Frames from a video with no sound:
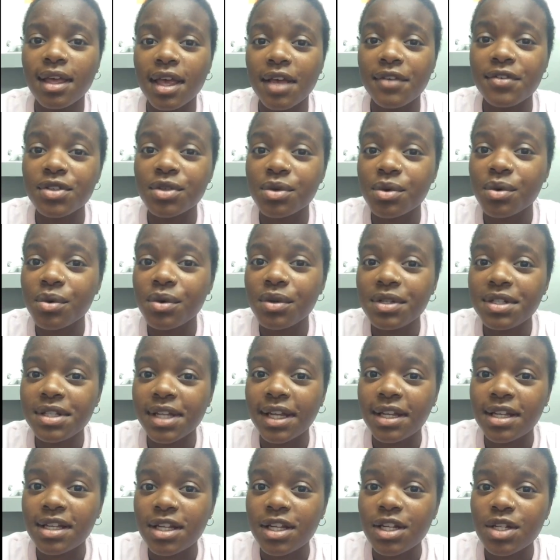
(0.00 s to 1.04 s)
If school
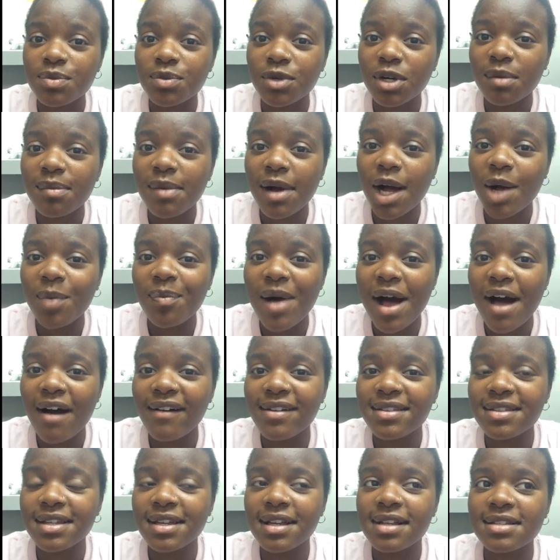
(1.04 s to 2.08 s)
did teach more about
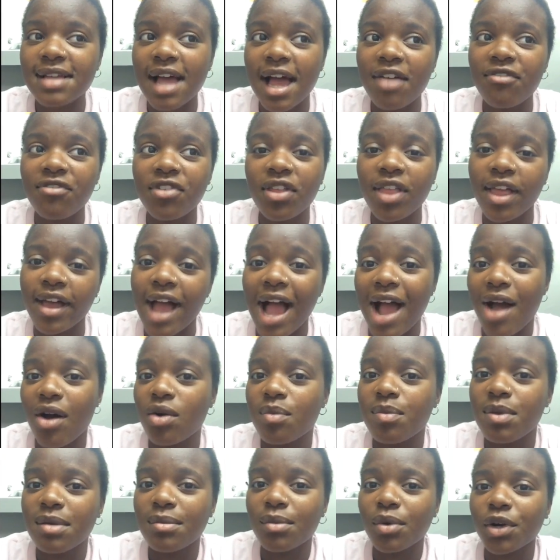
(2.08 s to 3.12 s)
politics, I feel like I
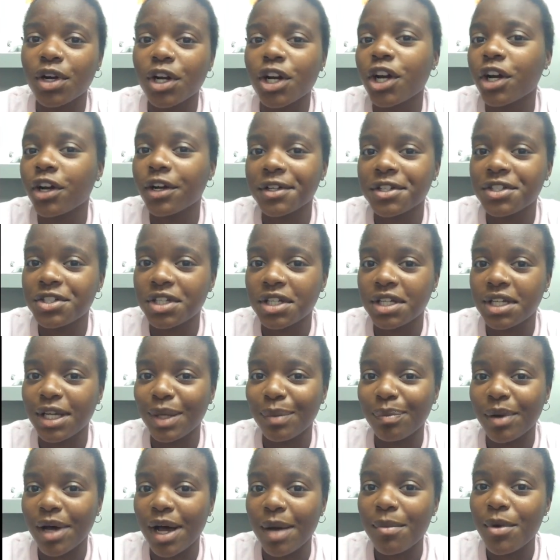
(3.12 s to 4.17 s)
would be more encouraged to
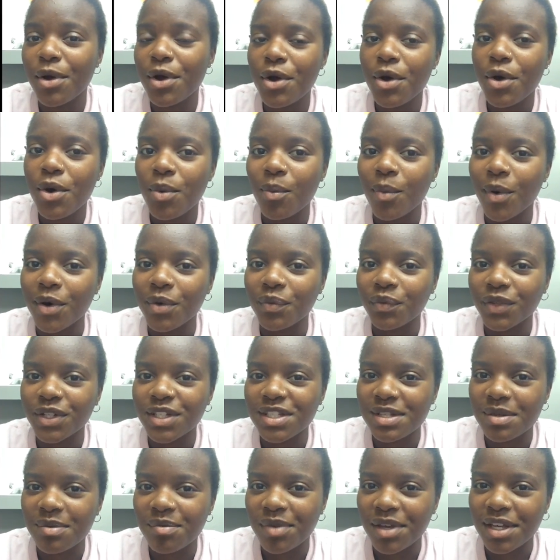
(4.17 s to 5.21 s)
keep up. One
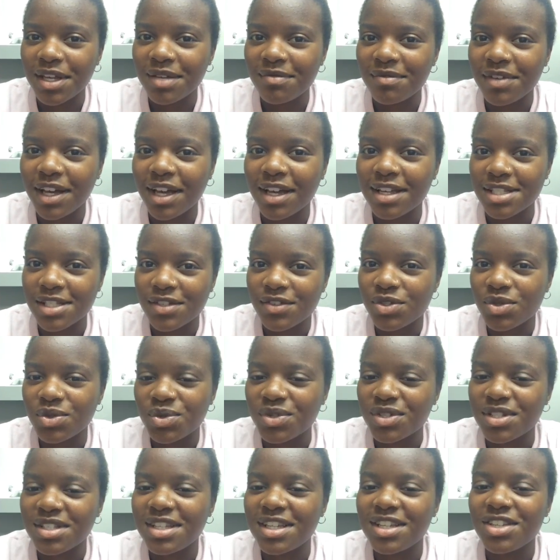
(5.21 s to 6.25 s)
reason being because if
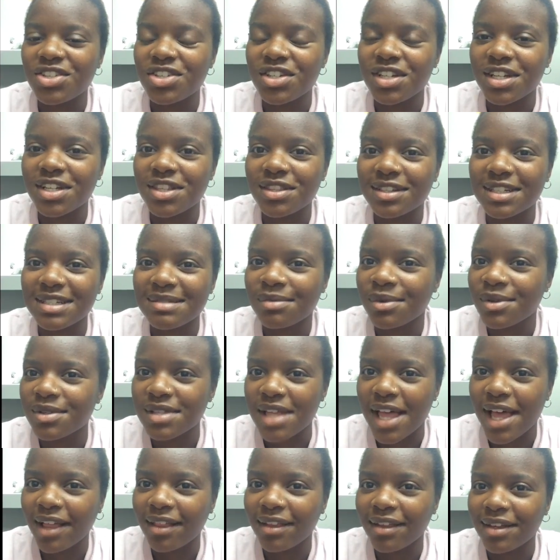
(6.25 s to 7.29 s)
school's teaching it, there's most
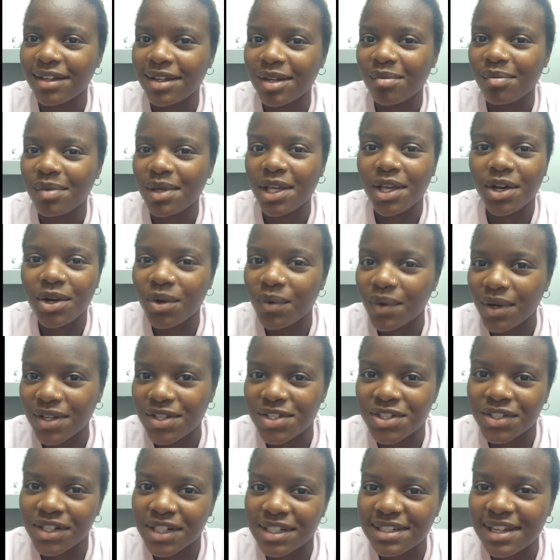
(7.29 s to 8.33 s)
likely going to be a
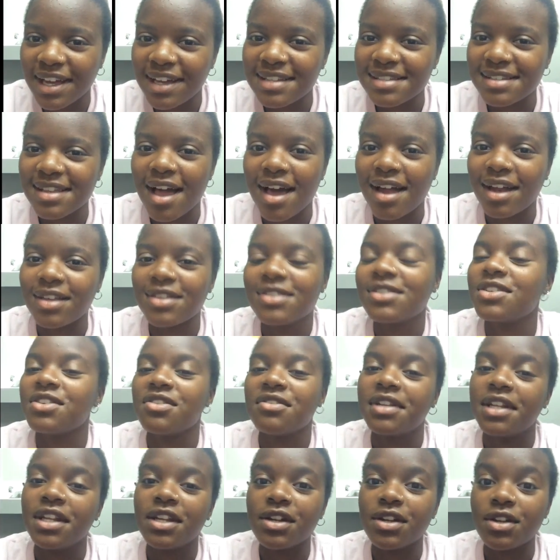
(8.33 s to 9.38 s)
quiz or a test on it, so you
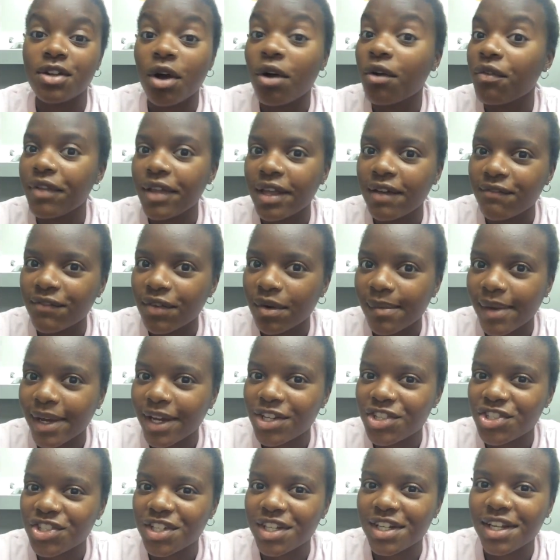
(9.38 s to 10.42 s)
need to know the
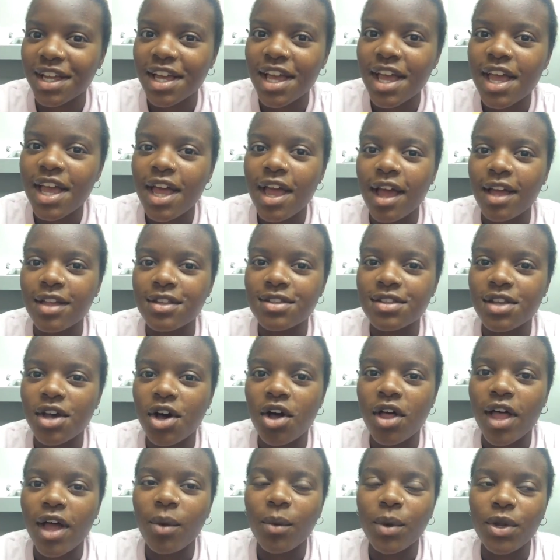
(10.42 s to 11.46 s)
information. And
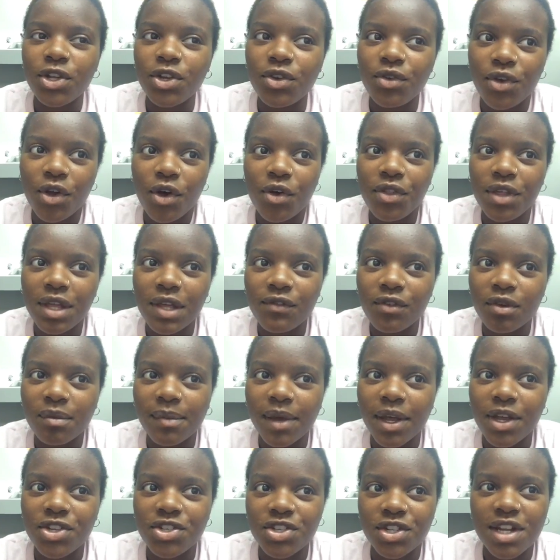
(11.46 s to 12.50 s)
so, like, when you know the
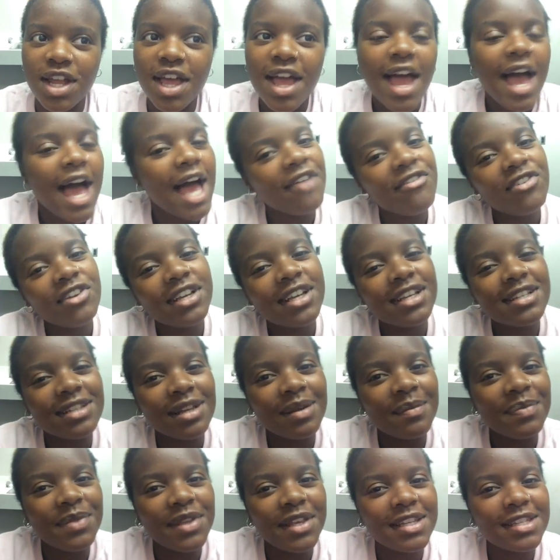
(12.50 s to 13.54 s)
information, I feel like
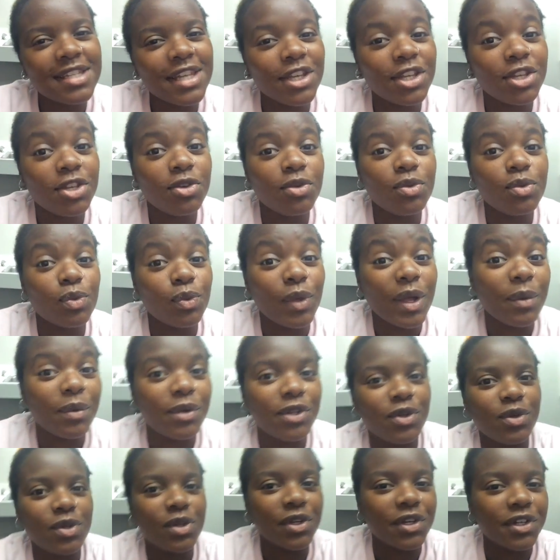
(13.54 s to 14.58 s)
some things, like
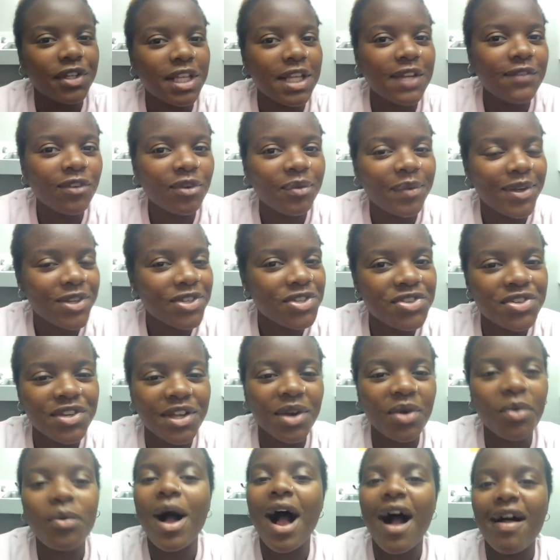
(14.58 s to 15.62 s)
when you learn the information, you're
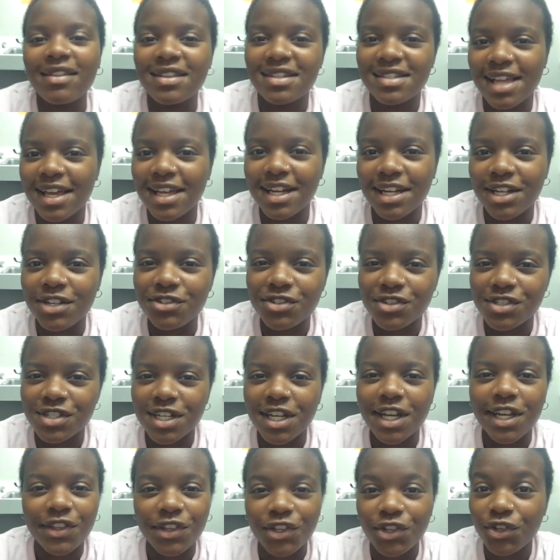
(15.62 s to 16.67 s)
like, wow, this is kind of
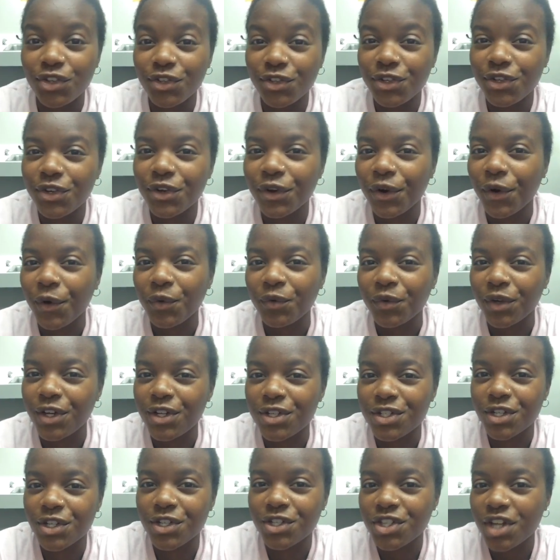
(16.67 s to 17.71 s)
interesting, and then you do your own
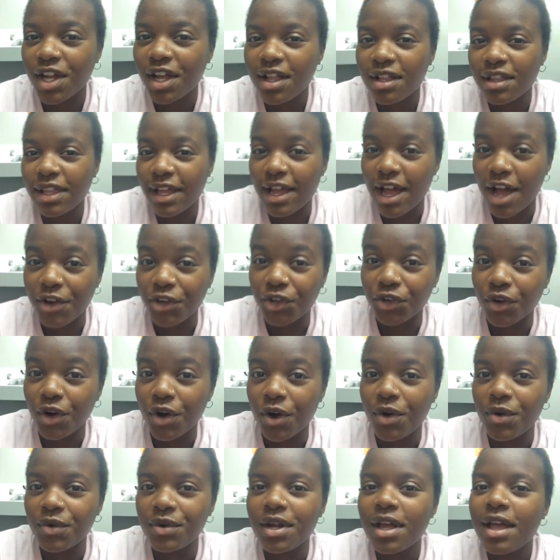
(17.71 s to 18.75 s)
research, like, on your
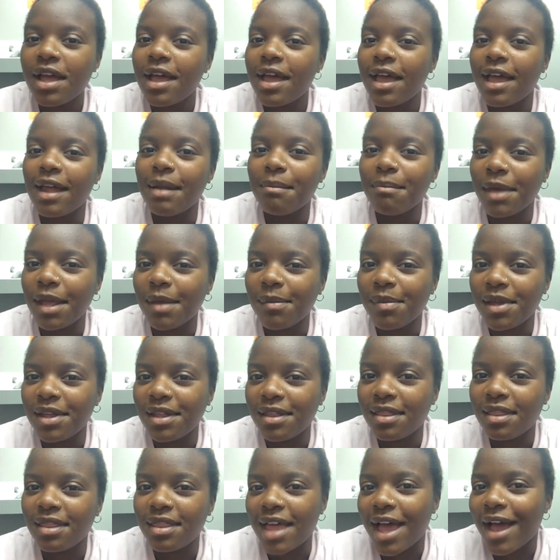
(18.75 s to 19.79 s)
own, and
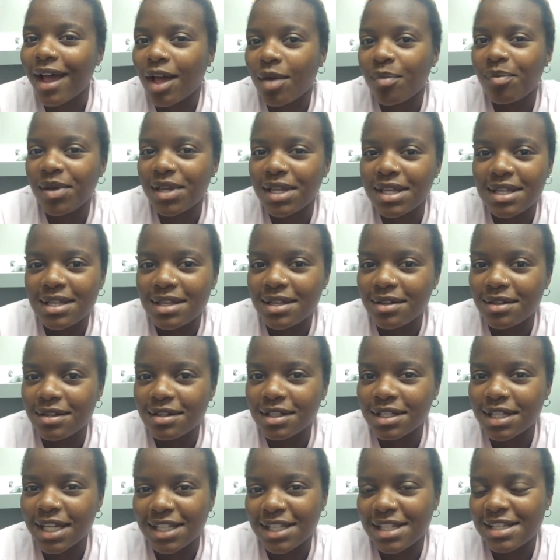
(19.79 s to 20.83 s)
maybe that could be,
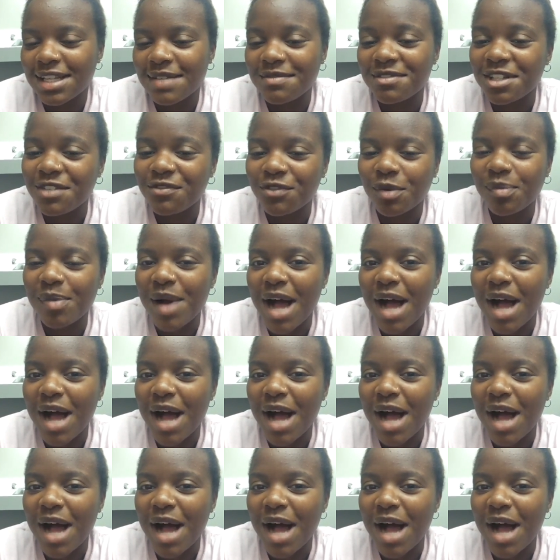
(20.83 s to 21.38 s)
like, the same thing for